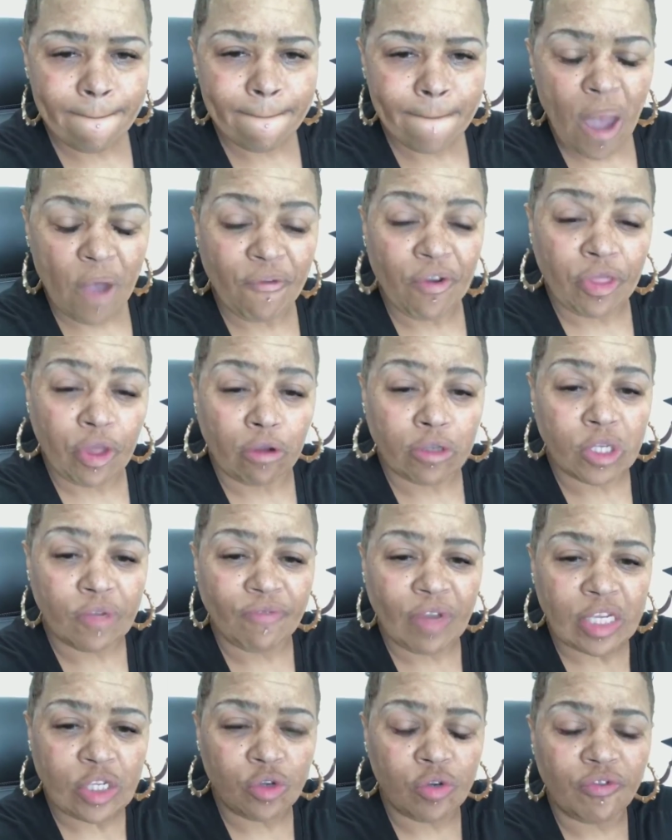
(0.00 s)
For those
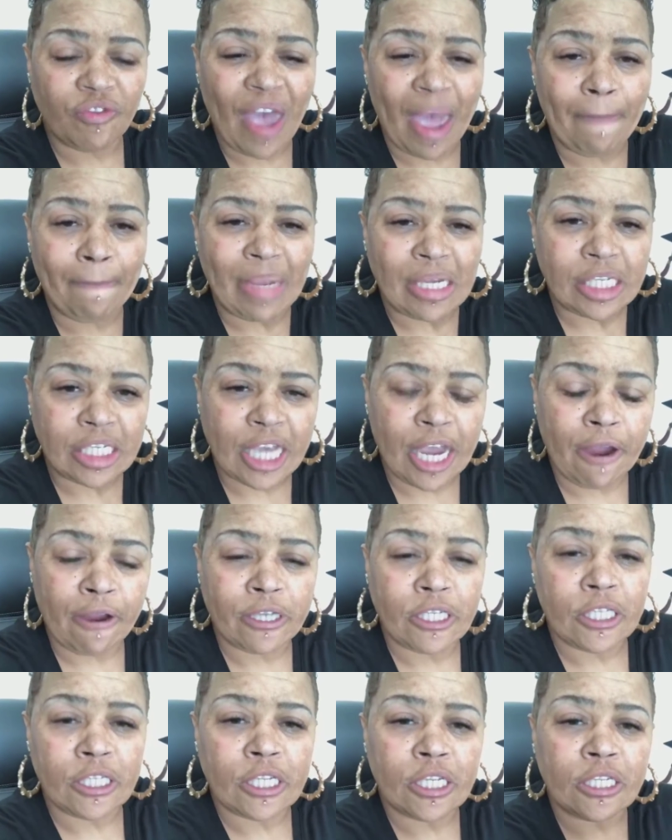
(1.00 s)
of us who've had
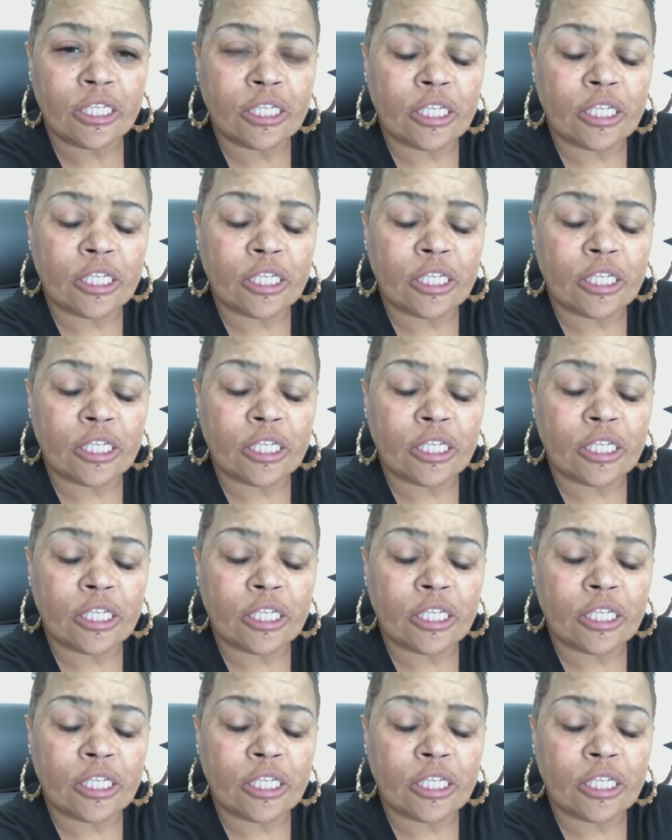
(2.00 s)
miscarriages and